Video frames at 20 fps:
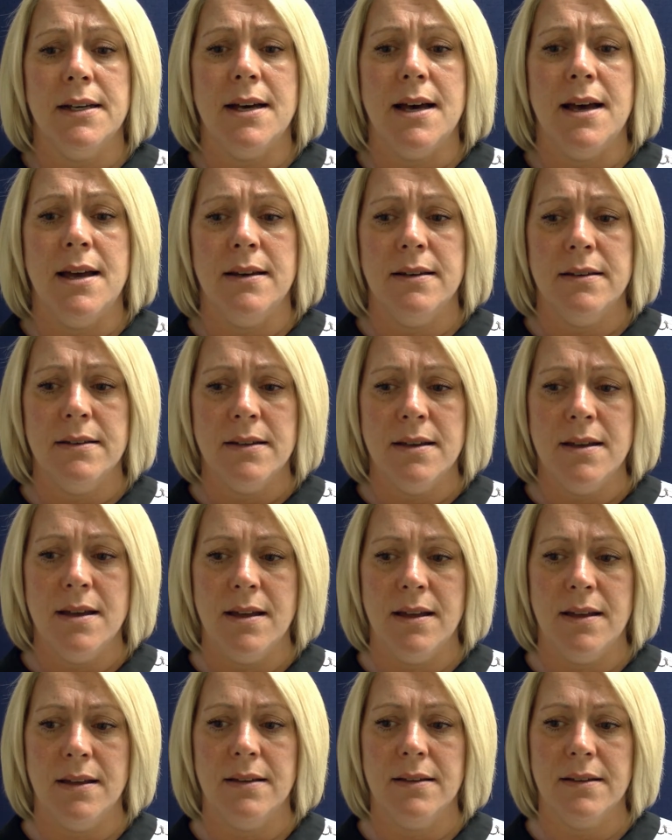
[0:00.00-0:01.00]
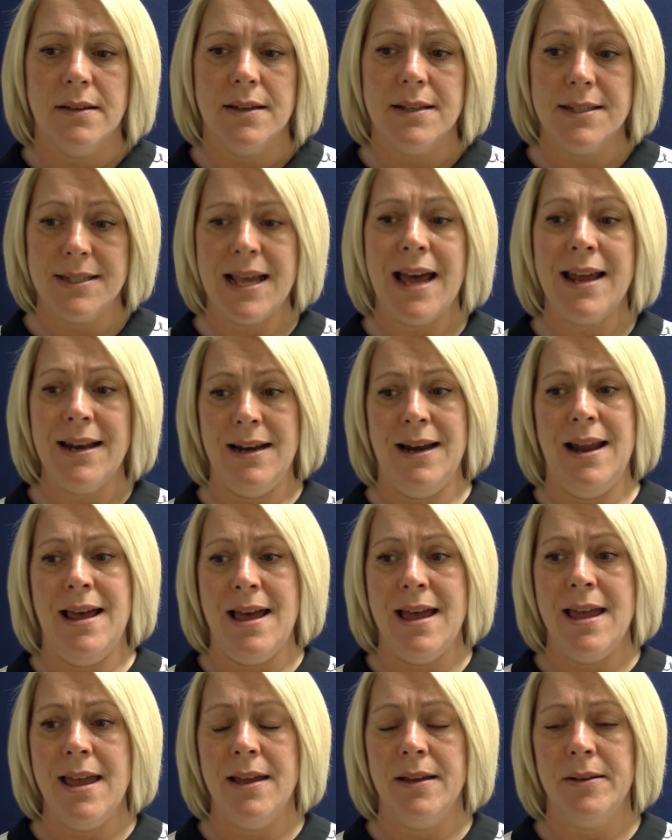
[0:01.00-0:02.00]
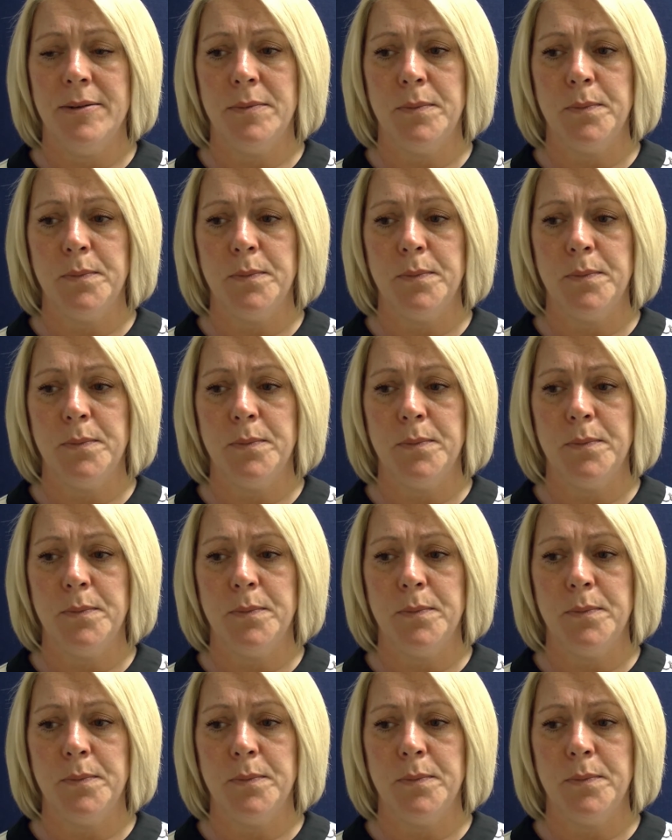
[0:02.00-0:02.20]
And sadly,